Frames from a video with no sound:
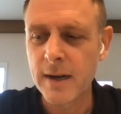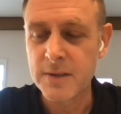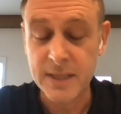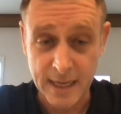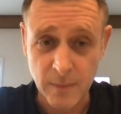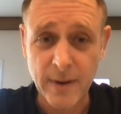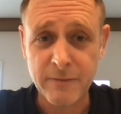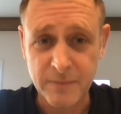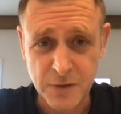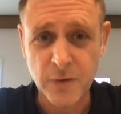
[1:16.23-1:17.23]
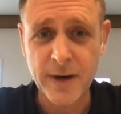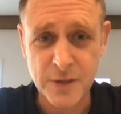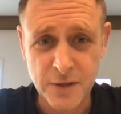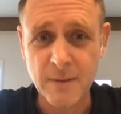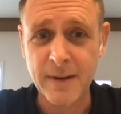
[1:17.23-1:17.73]
Stayed away from the
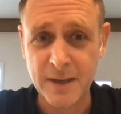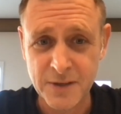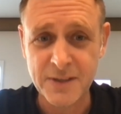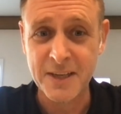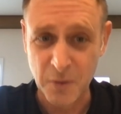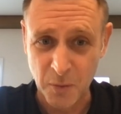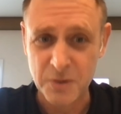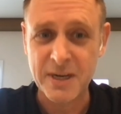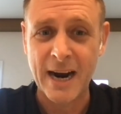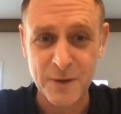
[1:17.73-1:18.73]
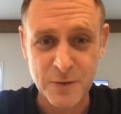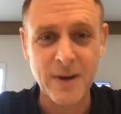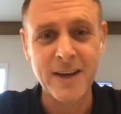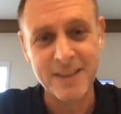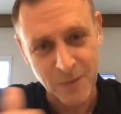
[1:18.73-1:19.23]
streets. Do you know what I mean? Just did the horse carriage
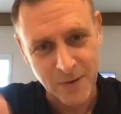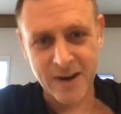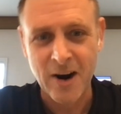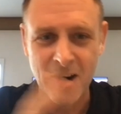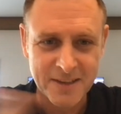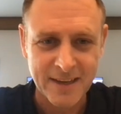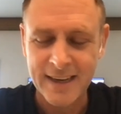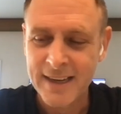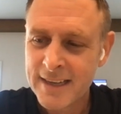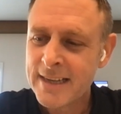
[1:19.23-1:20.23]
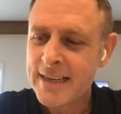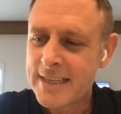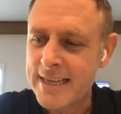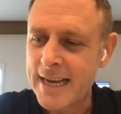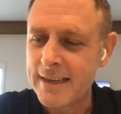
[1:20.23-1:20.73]
ride. Took a car to
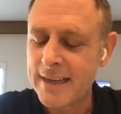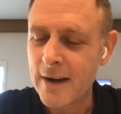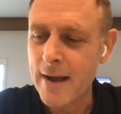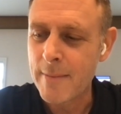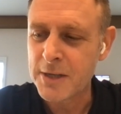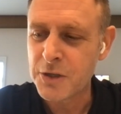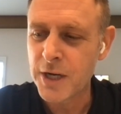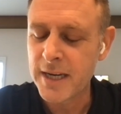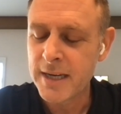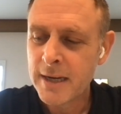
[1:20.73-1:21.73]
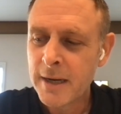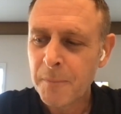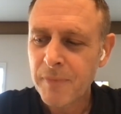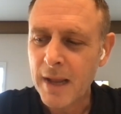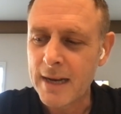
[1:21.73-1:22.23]
MSG.
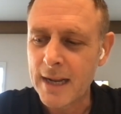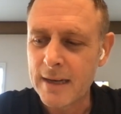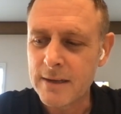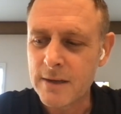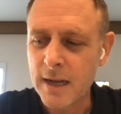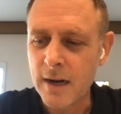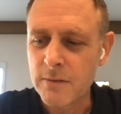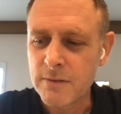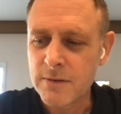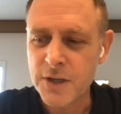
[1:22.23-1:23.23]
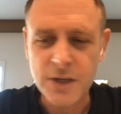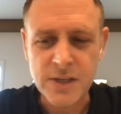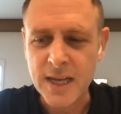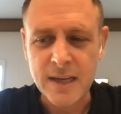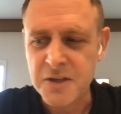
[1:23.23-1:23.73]
And then, she
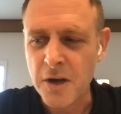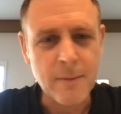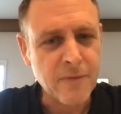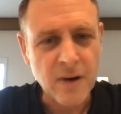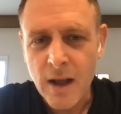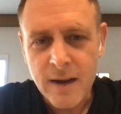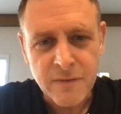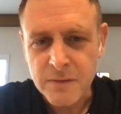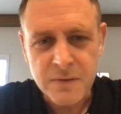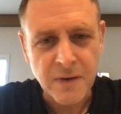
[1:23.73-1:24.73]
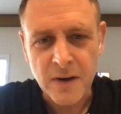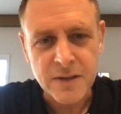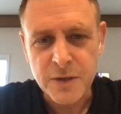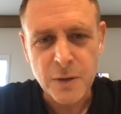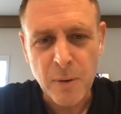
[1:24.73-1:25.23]
just had the time of her life. It was fucking
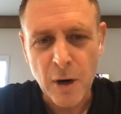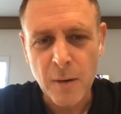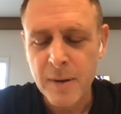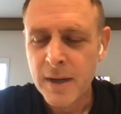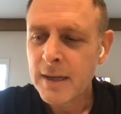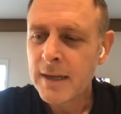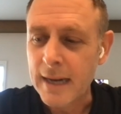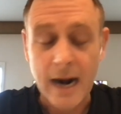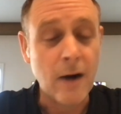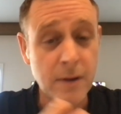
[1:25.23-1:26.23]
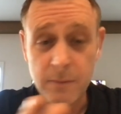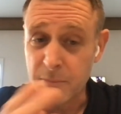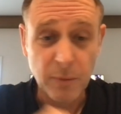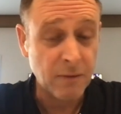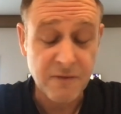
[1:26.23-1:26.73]
superb. And Harry was
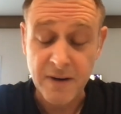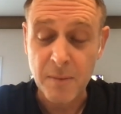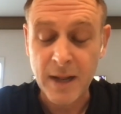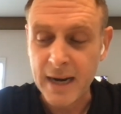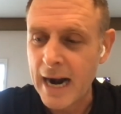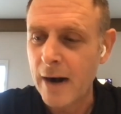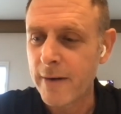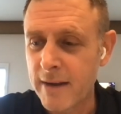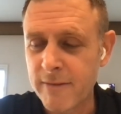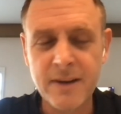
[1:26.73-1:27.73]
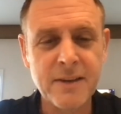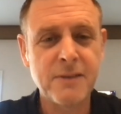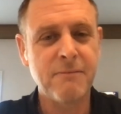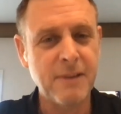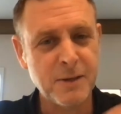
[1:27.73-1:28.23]
fair play to Harry, even in his
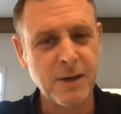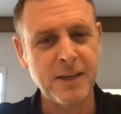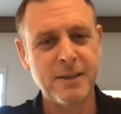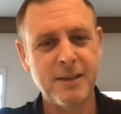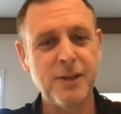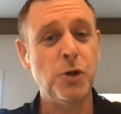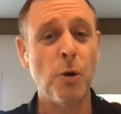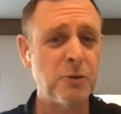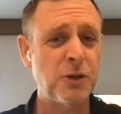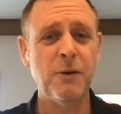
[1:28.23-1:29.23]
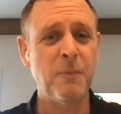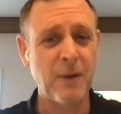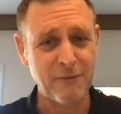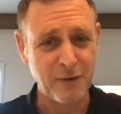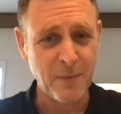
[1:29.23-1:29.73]
jumpsuit and
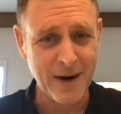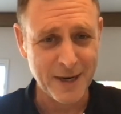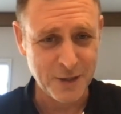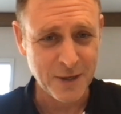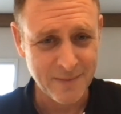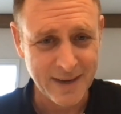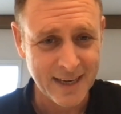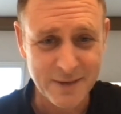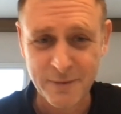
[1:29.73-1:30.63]
whatever he wears. Do you know what I mean?